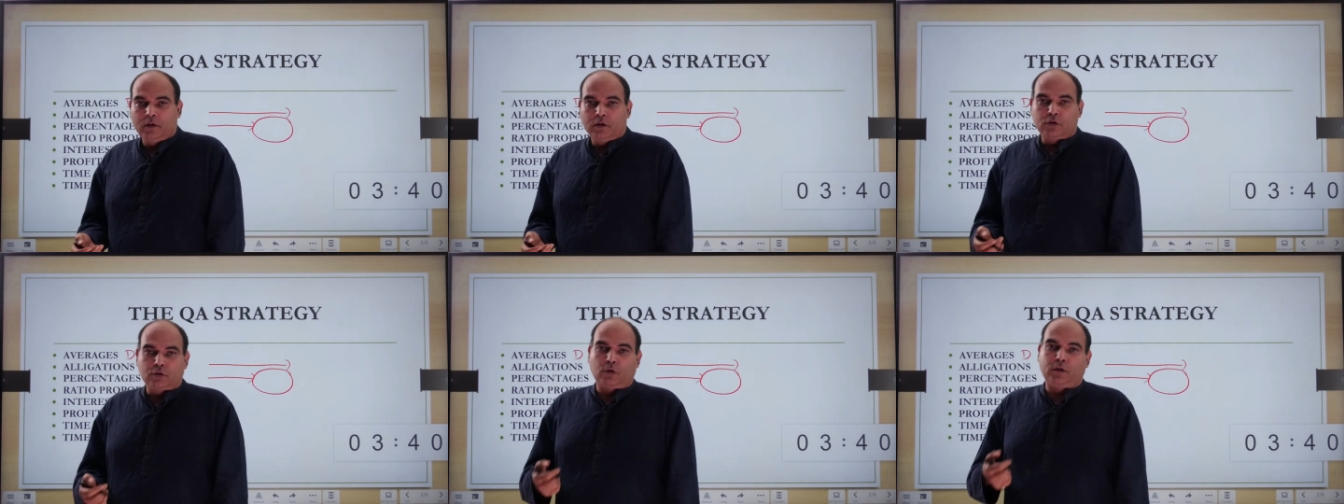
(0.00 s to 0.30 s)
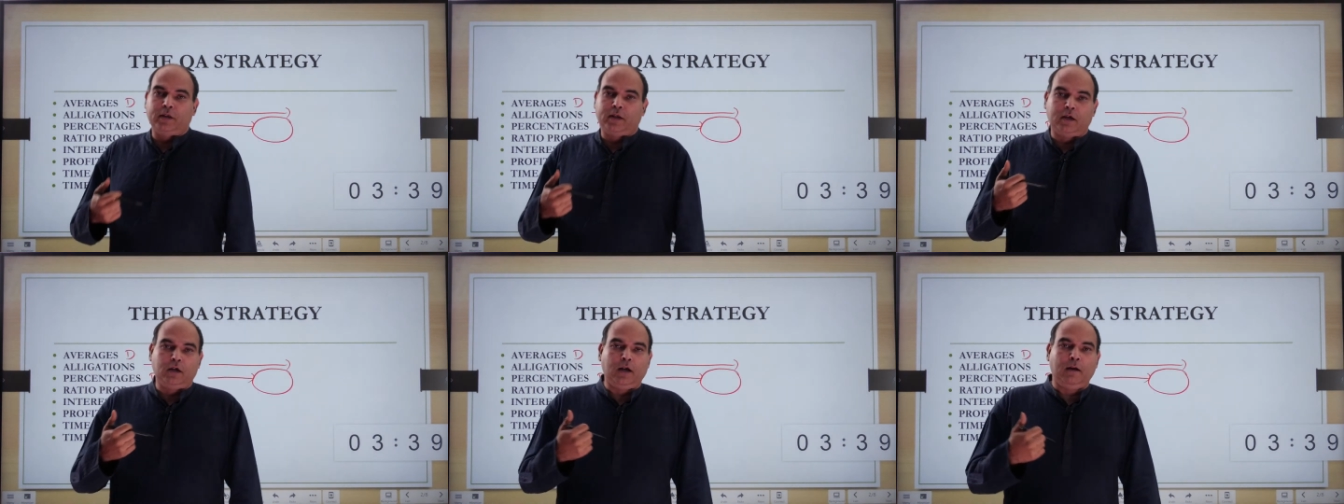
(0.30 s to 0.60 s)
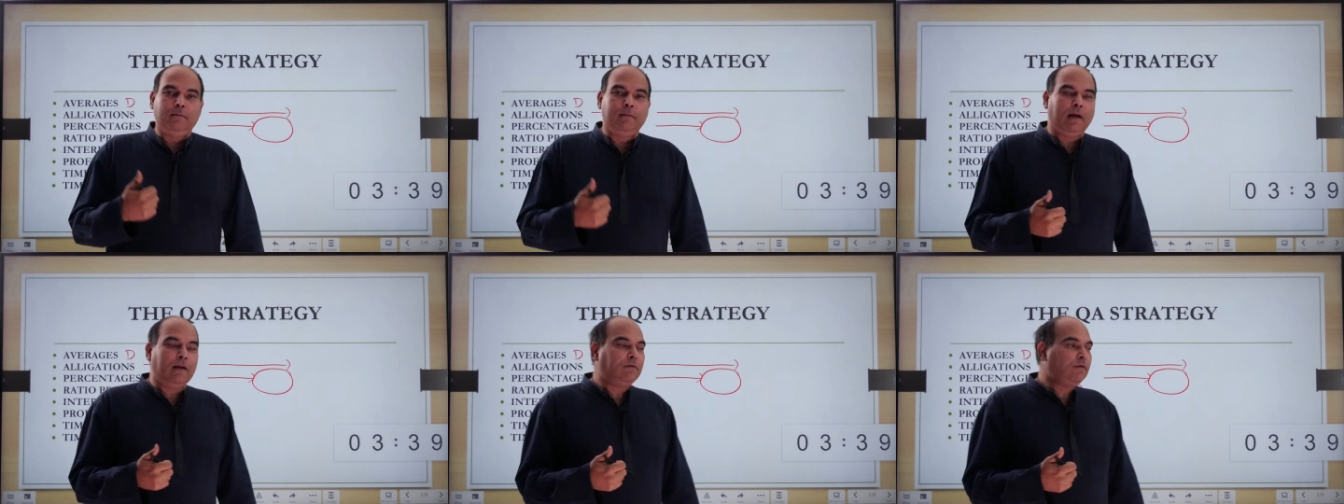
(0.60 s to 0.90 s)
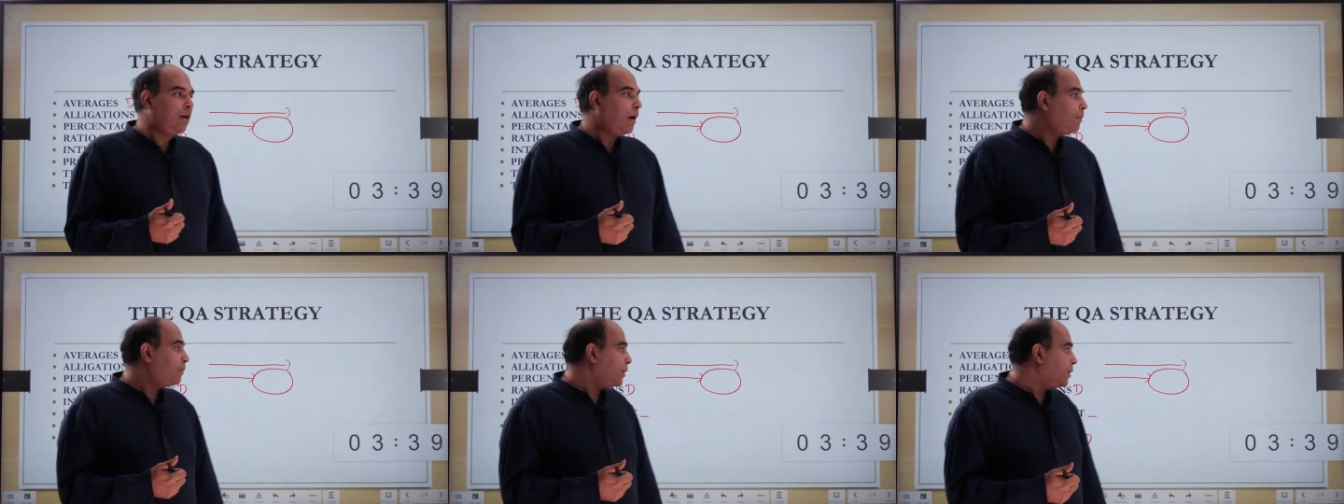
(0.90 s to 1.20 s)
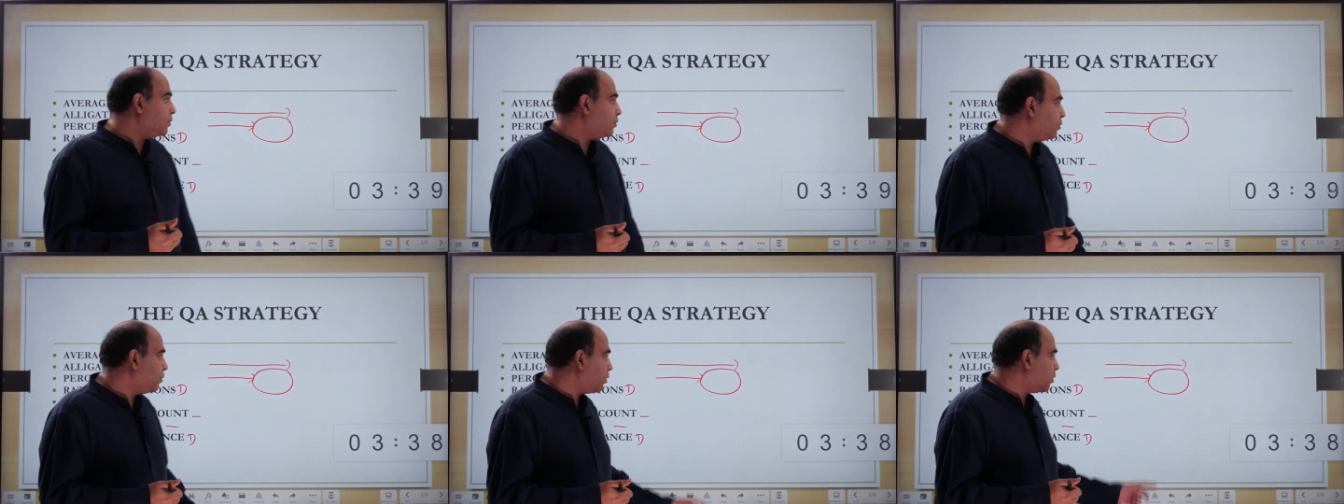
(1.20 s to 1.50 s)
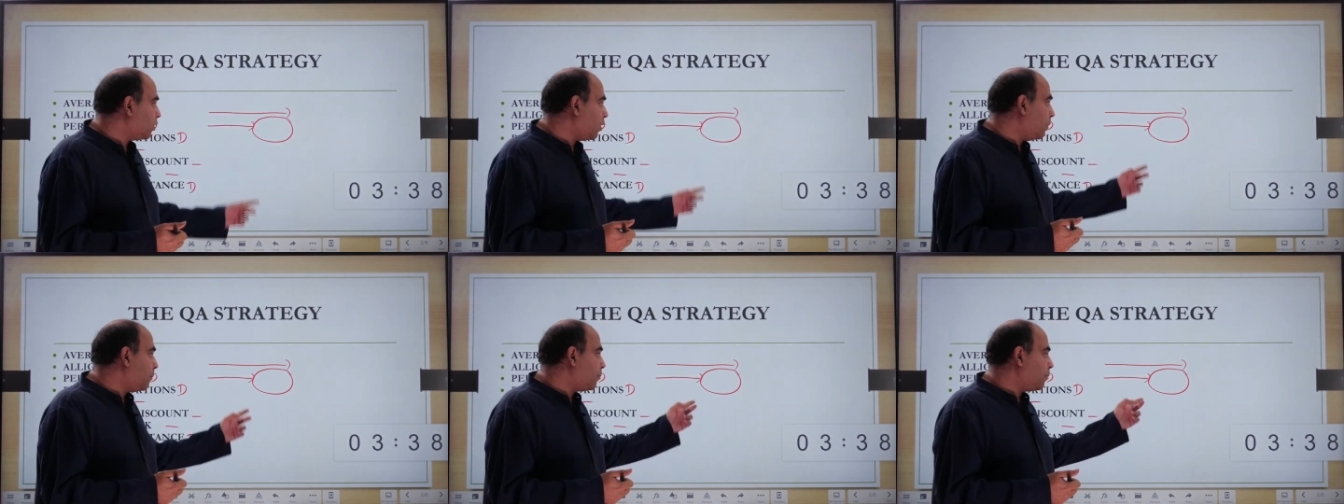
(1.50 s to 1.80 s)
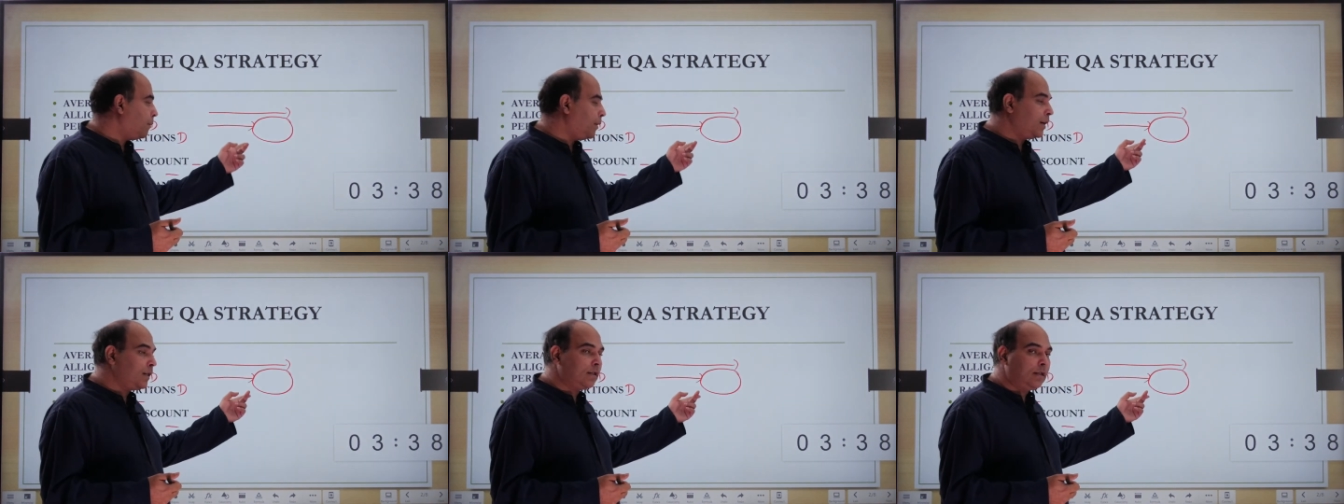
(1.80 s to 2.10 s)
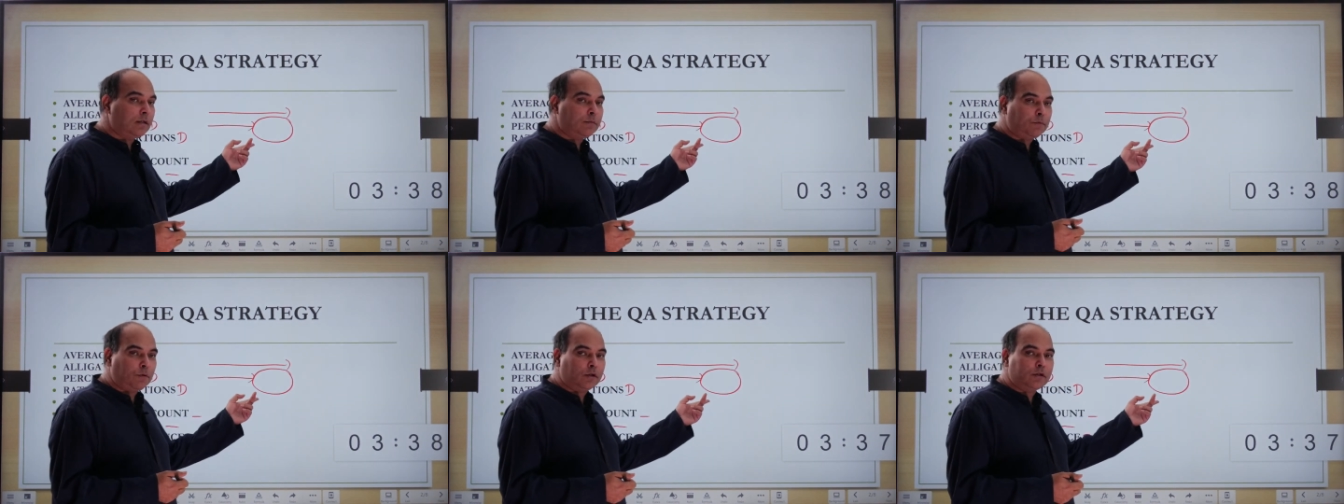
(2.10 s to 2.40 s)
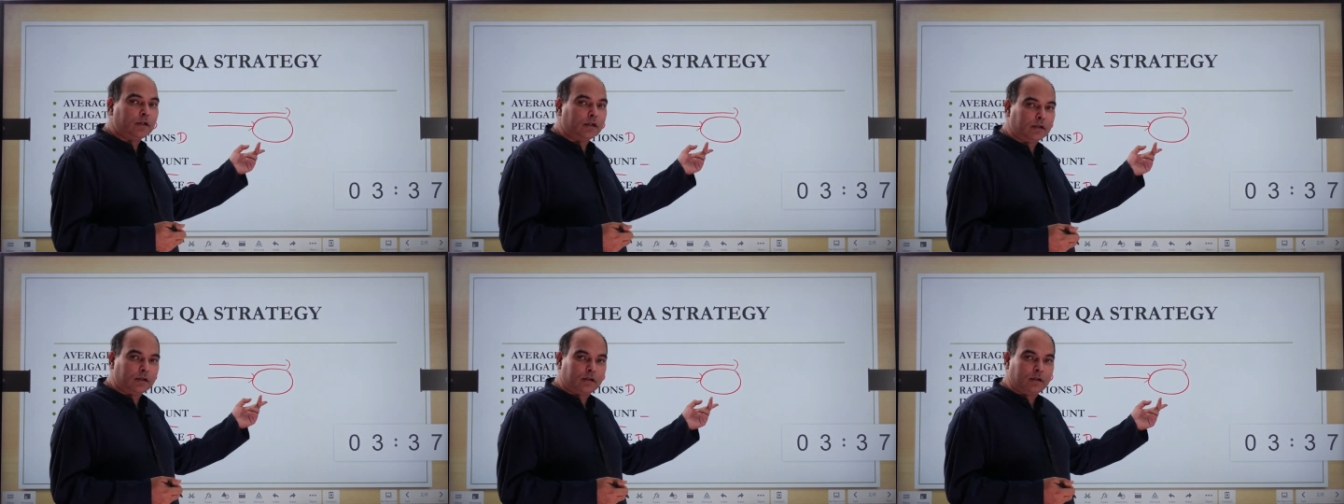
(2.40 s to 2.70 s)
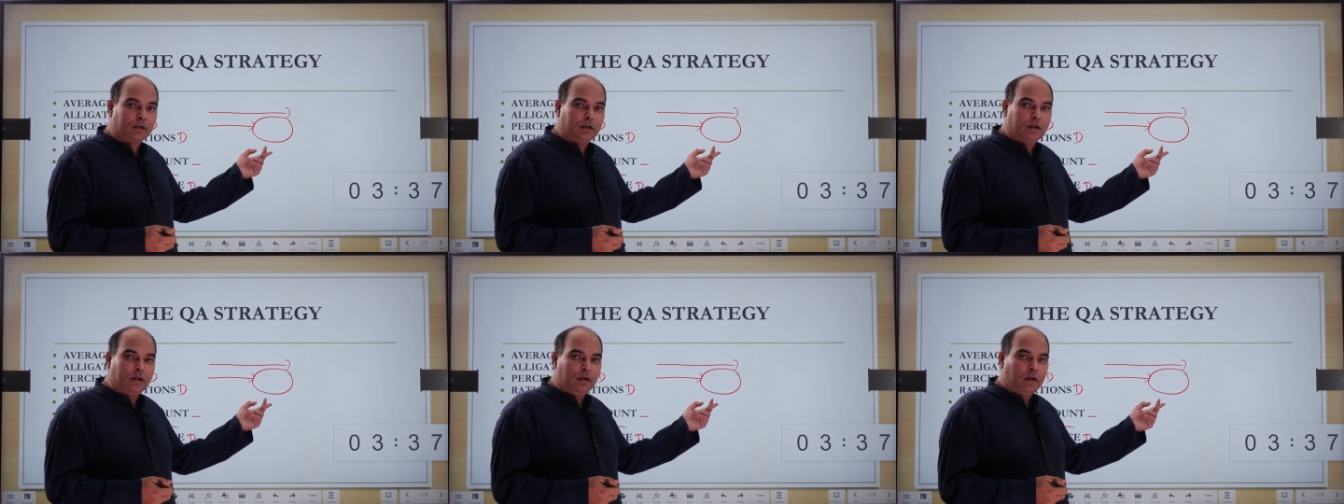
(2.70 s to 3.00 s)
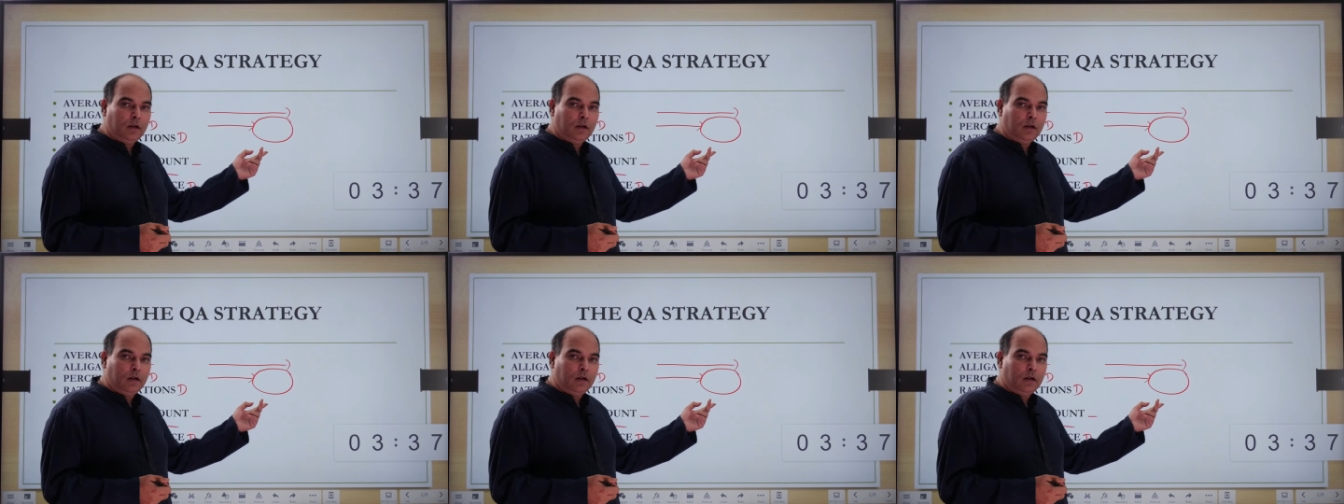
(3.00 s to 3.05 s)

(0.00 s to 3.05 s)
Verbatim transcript: So in the deep dive chapters, you don't compromise this process.